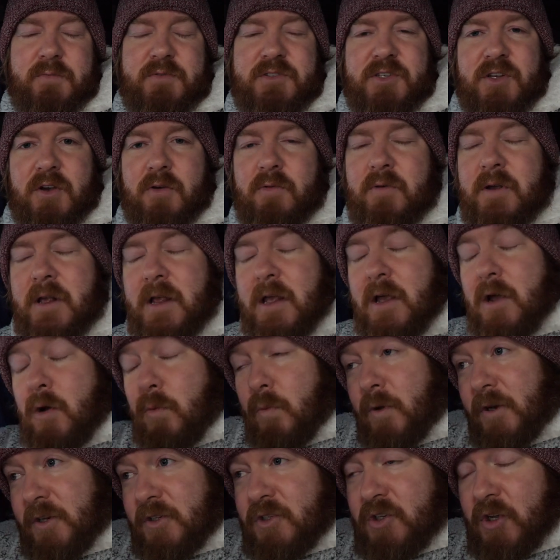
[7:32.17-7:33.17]
So
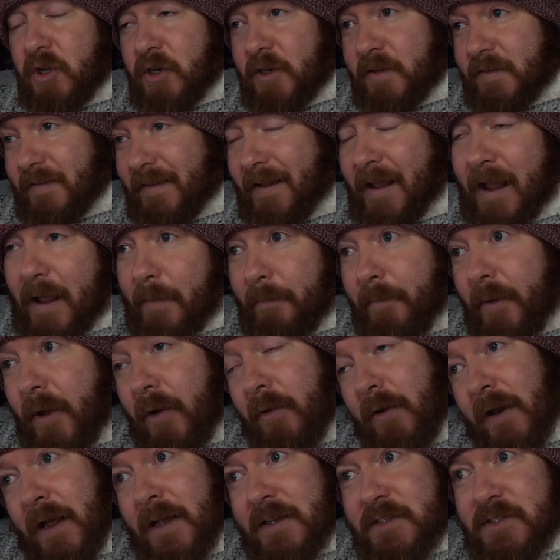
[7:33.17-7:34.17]
we decided to camp out
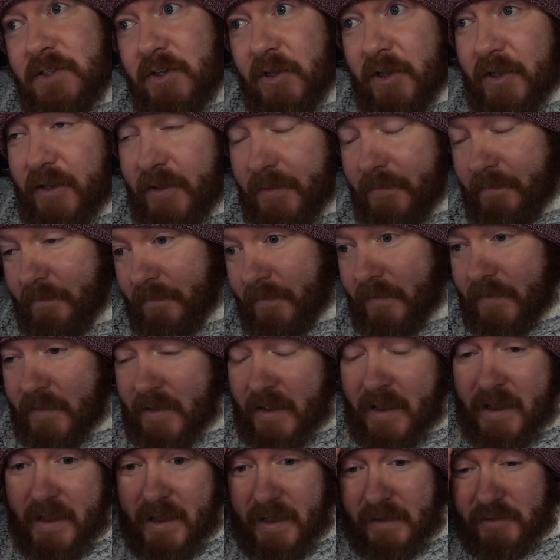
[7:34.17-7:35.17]
last night,
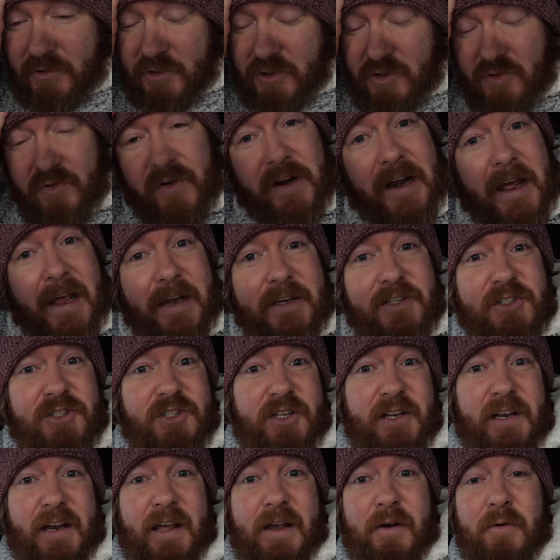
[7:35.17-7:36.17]
just relax,
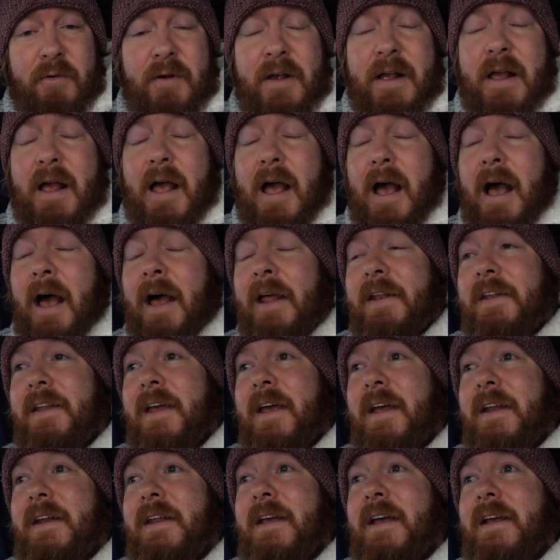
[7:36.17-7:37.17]
chill out, and
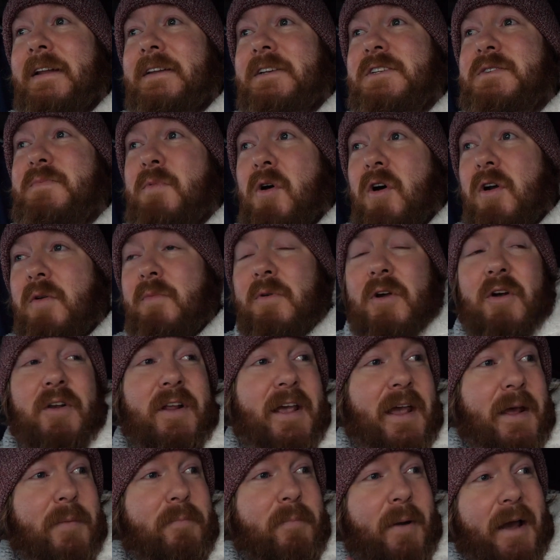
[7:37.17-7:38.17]
then this morning we're going to
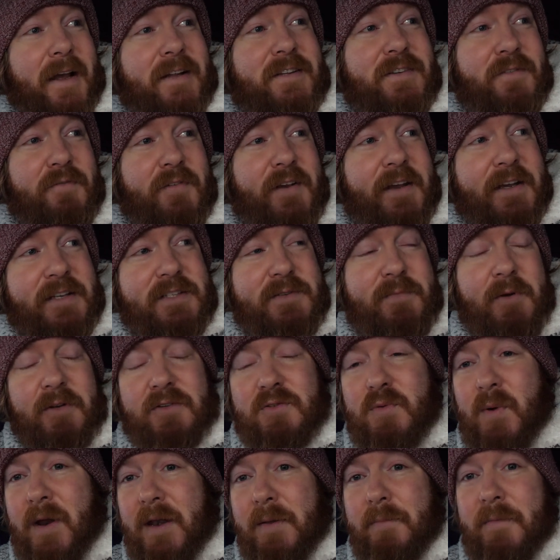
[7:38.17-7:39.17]
head back to Vic. It's about a
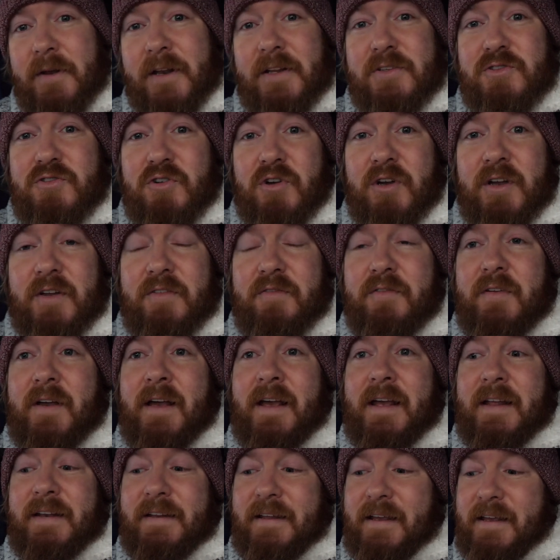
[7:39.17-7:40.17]
20-minute drive,
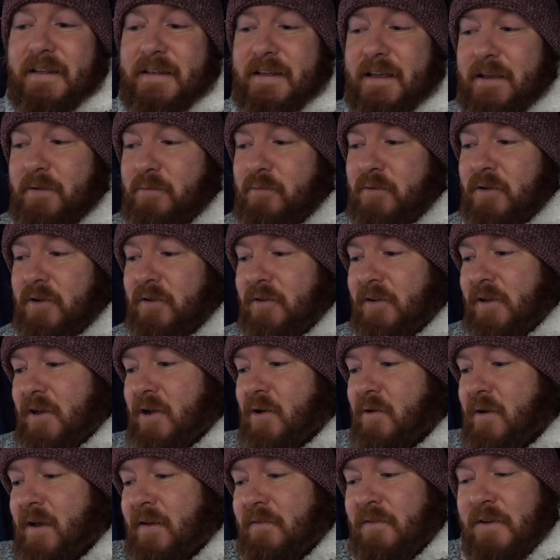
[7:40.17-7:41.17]
and yeah, we're going to go
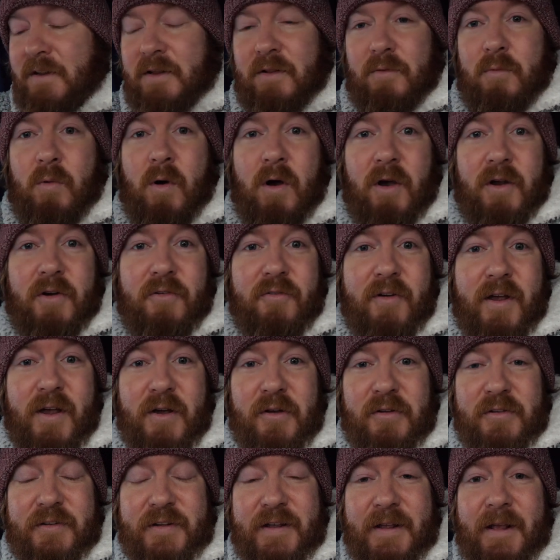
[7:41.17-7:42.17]
have a little walk
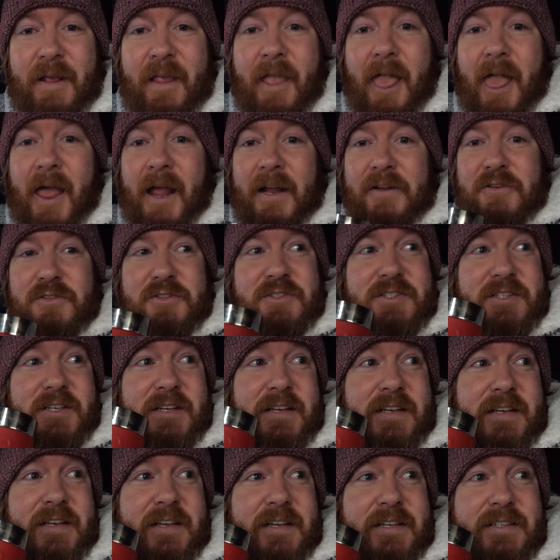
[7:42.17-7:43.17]
around and just
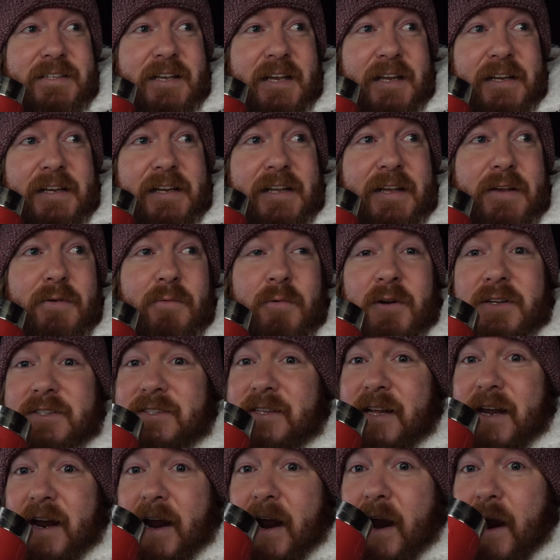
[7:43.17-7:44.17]
see exactly what's
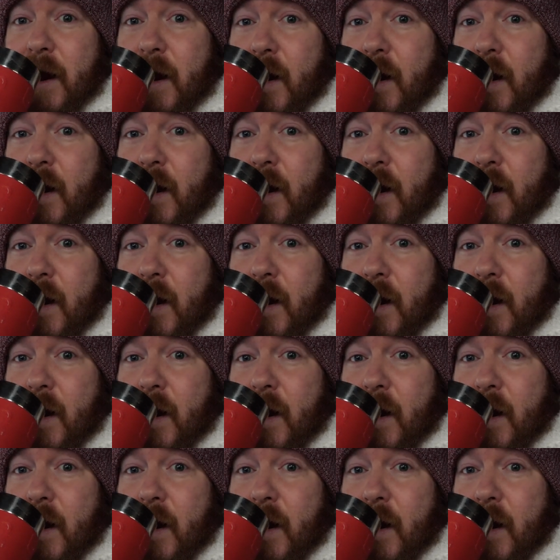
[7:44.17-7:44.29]
there.